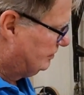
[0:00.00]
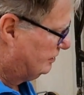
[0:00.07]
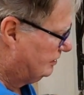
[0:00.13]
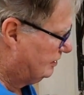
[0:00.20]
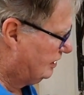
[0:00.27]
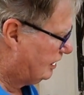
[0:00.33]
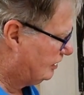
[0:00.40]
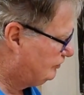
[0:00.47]
I
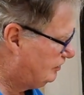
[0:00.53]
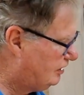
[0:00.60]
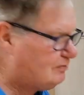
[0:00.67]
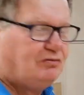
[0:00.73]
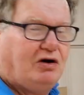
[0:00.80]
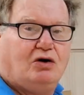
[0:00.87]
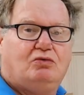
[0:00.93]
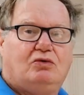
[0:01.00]
think
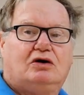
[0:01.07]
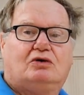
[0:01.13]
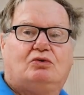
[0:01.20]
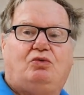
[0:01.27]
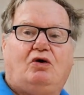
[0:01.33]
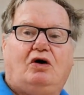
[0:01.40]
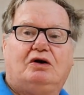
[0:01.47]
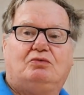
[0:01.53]
it might
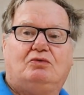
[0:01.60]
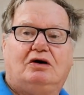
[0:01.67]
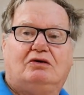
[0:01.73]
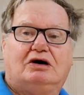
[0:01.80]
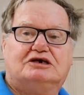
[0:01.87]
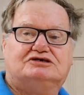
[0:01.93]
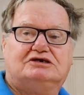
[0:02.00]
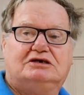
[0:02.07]
work quite
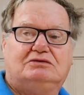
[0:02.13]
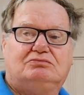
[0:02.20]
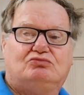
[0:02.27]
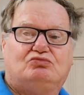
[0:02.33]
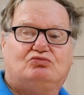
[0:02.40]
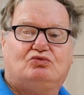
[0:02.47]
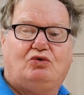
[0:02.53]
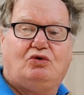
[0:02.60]
well, actually,
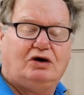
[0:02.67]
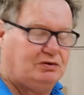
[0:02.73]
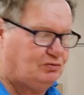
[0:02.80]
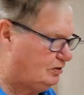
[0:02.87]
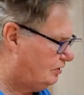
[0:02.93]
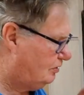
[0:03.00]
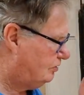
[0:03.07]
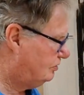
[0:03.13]

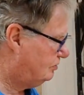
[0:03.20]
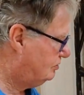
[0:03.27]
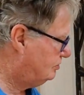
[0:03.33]
quite well.